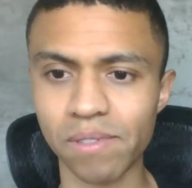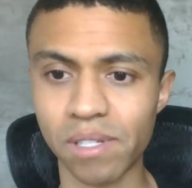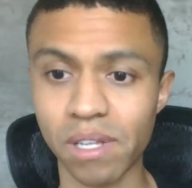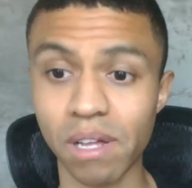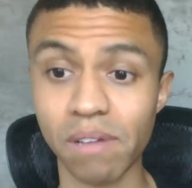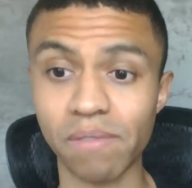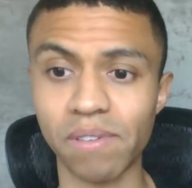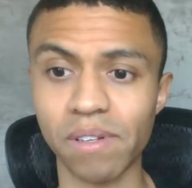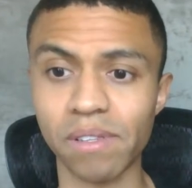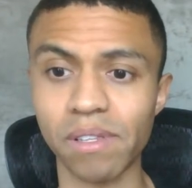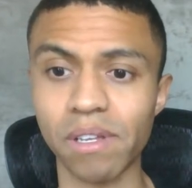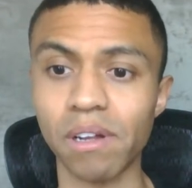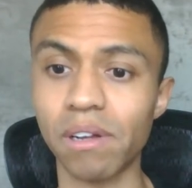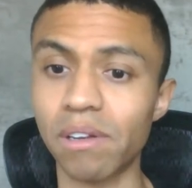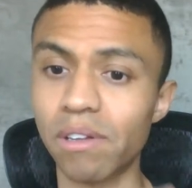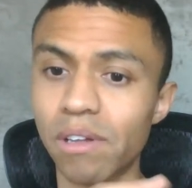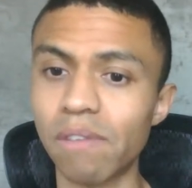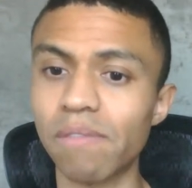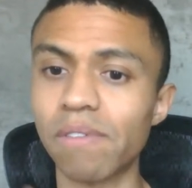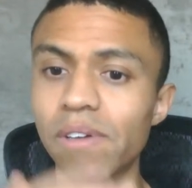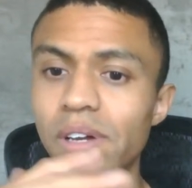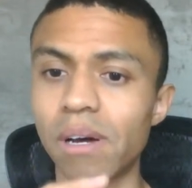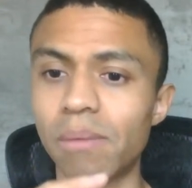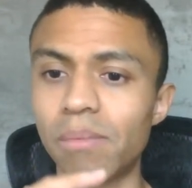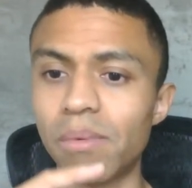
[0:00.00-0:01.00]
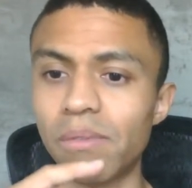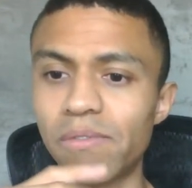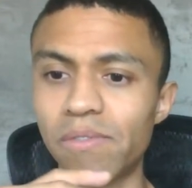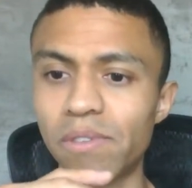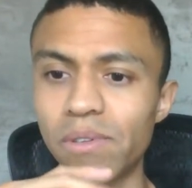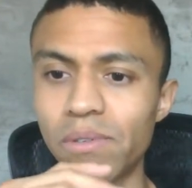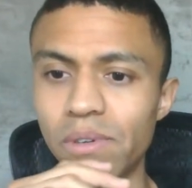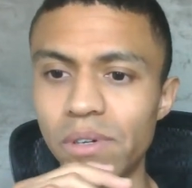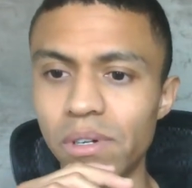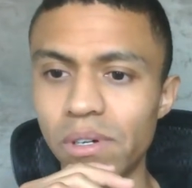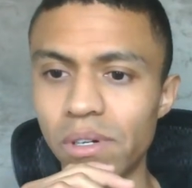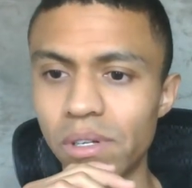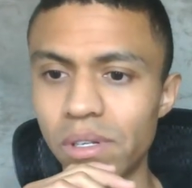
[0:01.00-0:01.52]
stuff on there and you have a couple
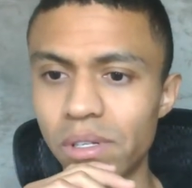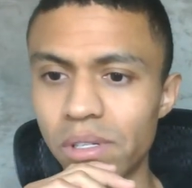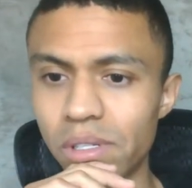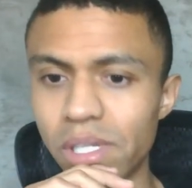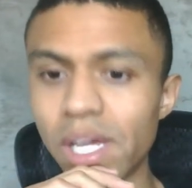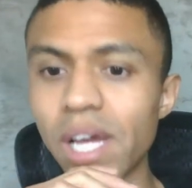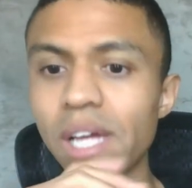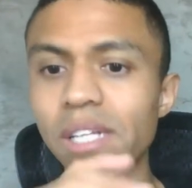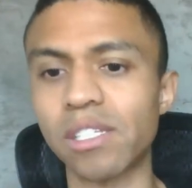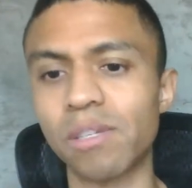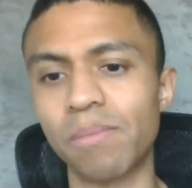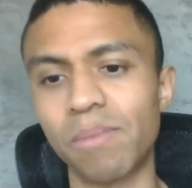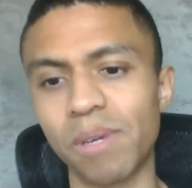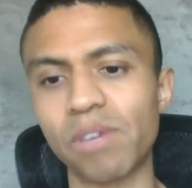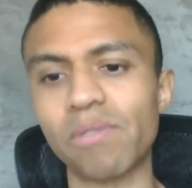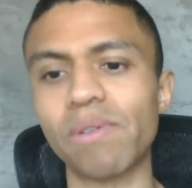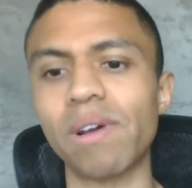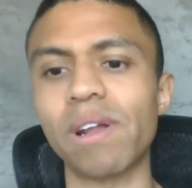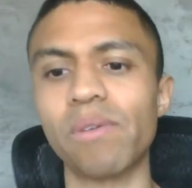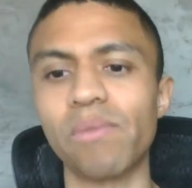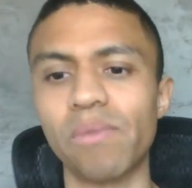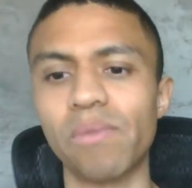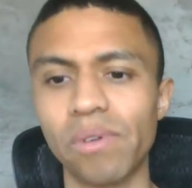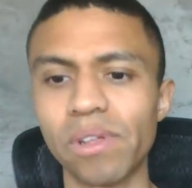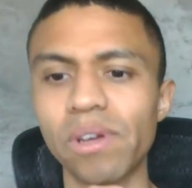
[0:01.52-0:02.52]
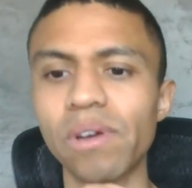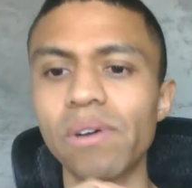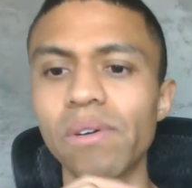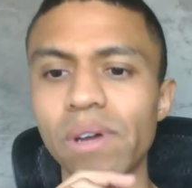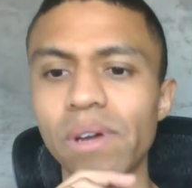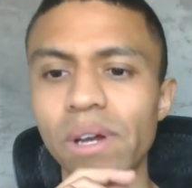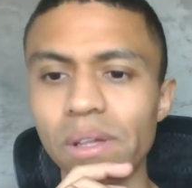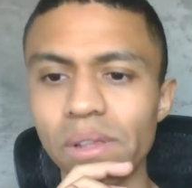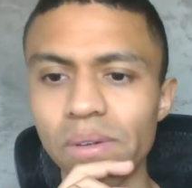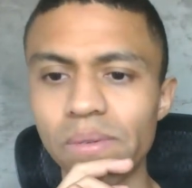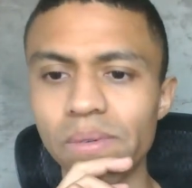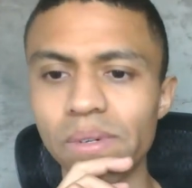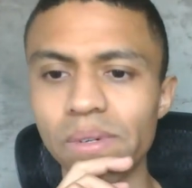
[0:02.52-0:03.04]
few good, yeah, to be credit worthy.
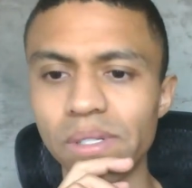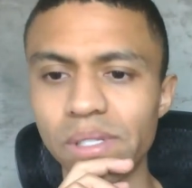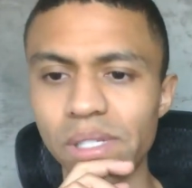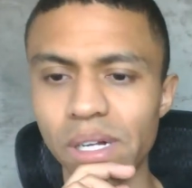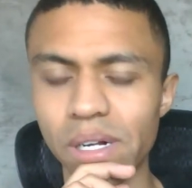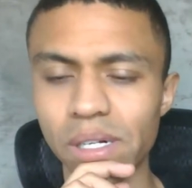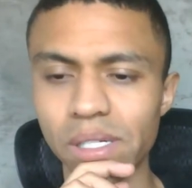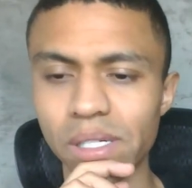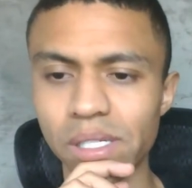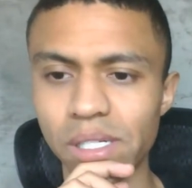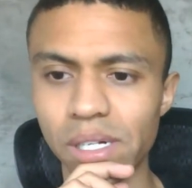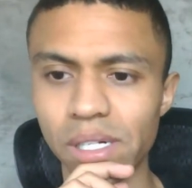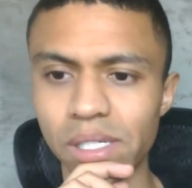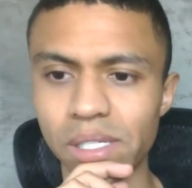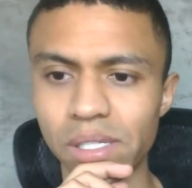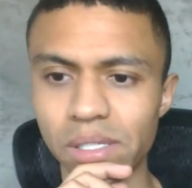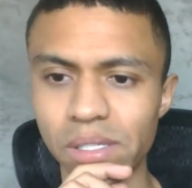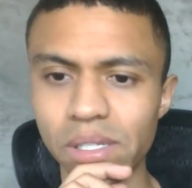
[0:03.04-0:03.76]
Okay, the real Derek Jackson.